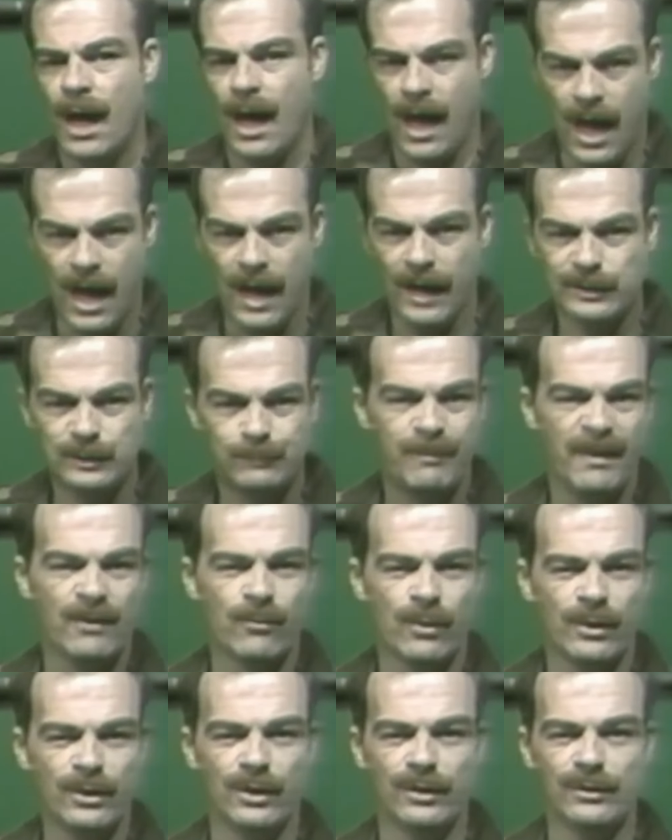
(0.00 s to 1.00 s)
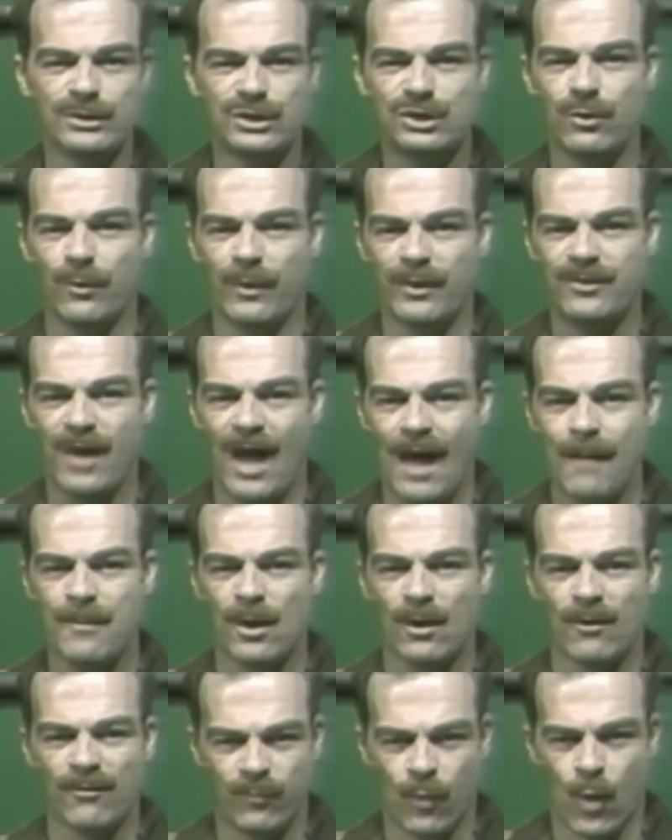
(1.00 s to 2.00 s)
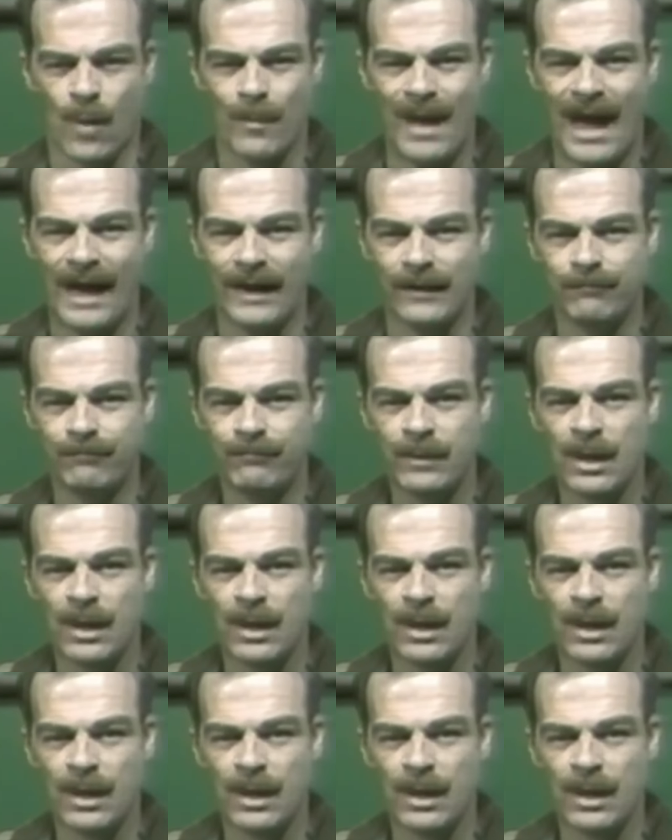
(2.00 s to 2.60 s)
has been reduced to a tabular format.